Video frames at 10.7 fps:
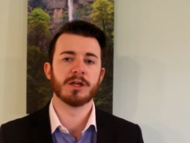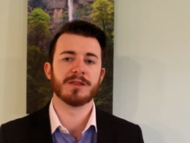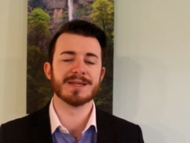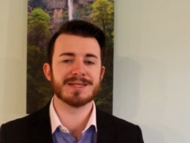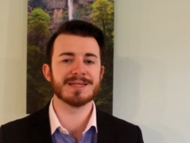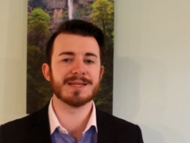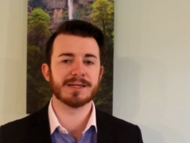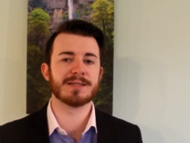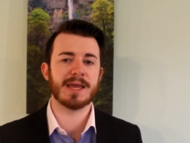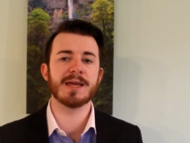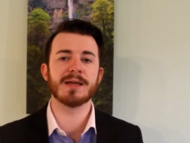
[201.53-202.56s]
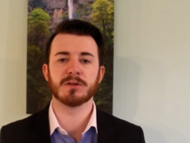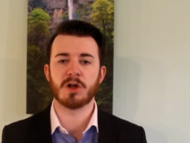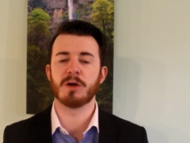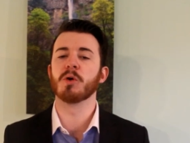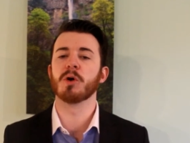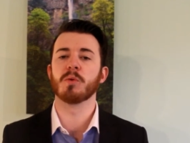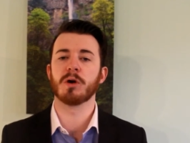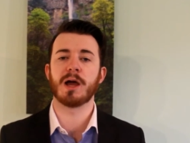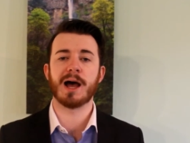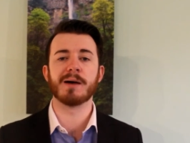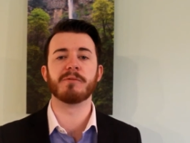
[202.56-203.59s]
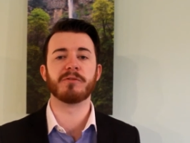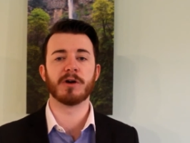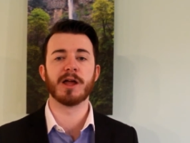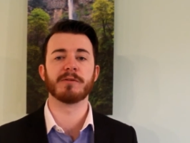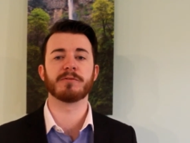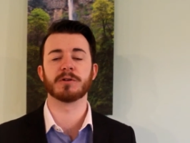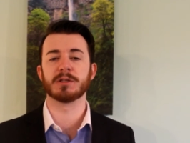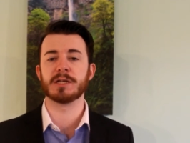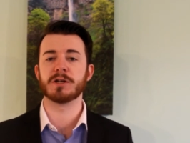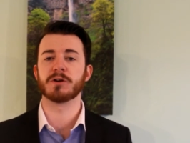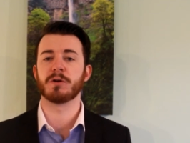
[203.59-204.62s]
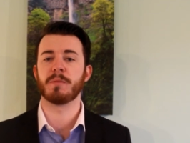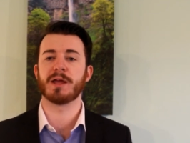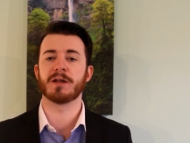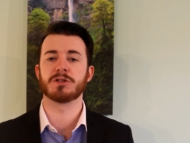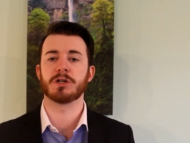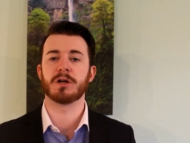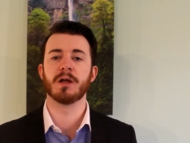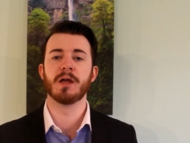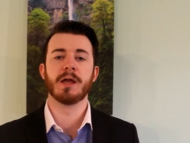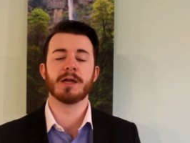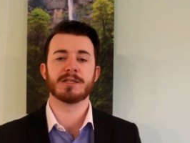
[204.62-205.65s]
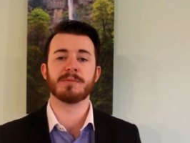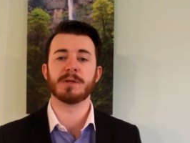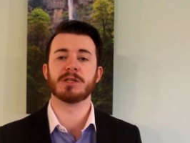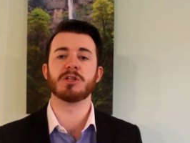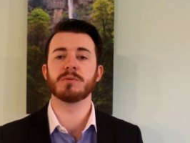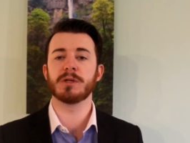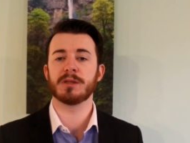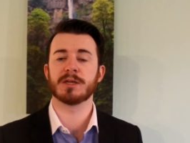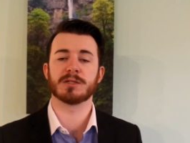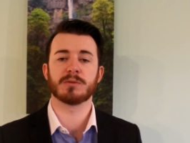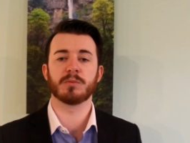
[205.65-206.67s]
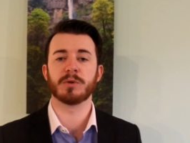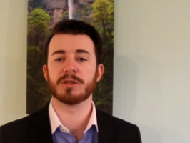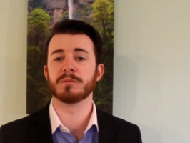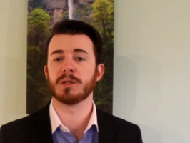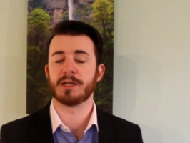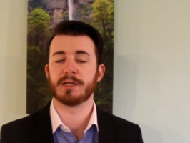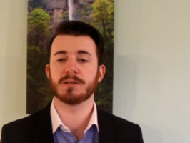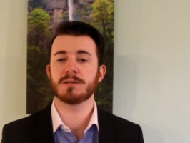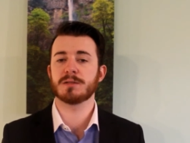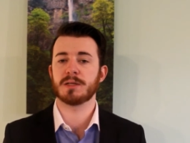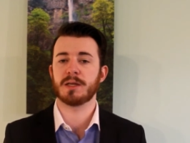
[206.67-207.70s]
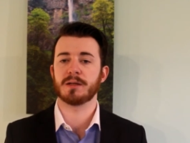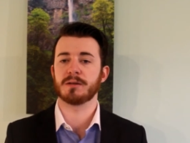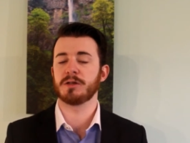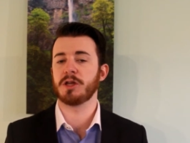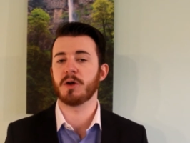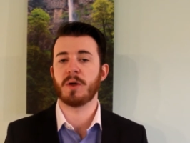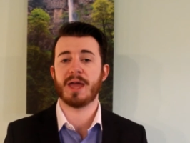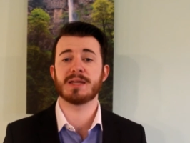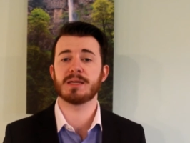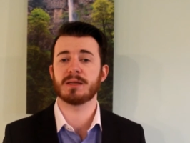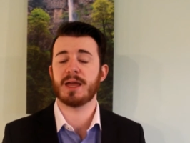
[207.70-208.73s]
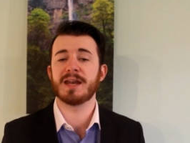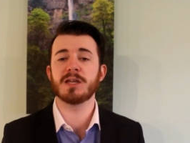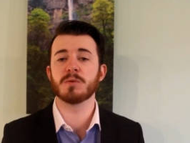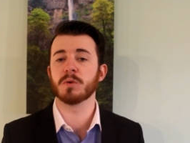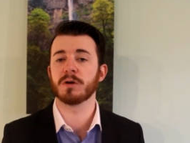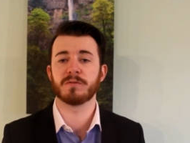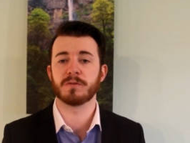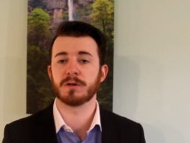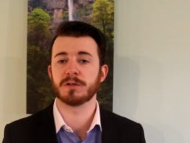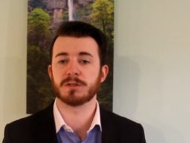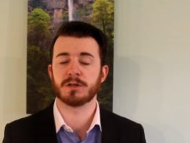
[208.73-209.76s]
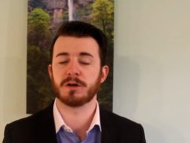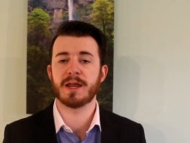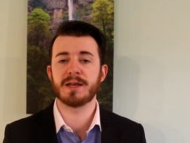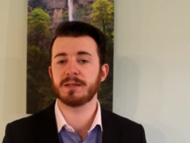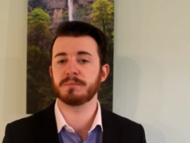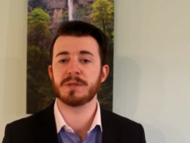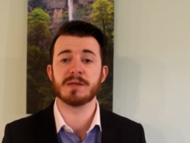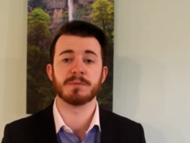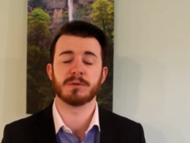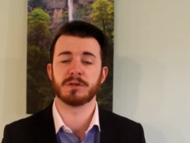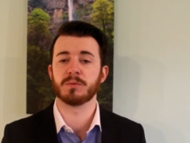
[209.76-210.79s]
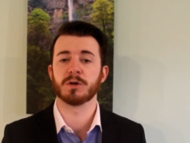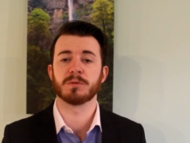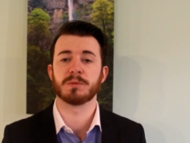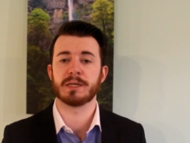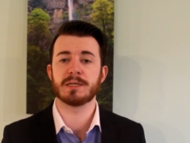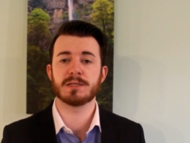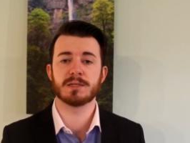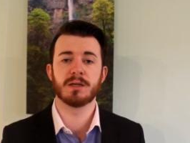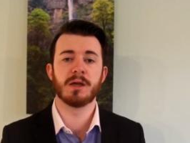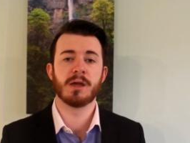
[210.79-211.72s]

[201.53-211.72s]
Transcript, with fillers: This is going to take a lot more work up front for a leader or a manager to be doing this with the millennials and, you know, any any workforce or any people in the workplace.